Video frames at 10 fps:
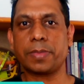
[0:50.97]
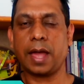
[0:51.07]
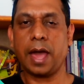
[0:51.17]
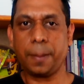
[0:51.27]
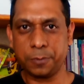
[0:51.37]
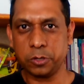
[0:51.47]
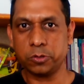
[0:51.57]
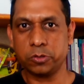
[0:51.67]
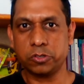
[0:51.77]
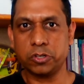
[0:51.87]
help
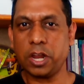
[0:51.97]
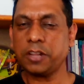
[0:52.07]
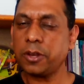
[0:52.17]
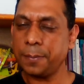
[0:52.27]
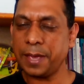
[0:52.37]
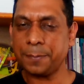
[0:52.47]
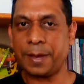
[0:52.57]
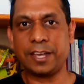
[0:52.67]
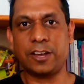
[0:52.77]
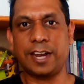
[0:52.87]
you to not only make
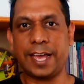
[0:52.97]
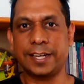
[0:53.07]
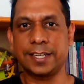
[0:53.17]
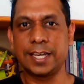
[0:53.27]
money online,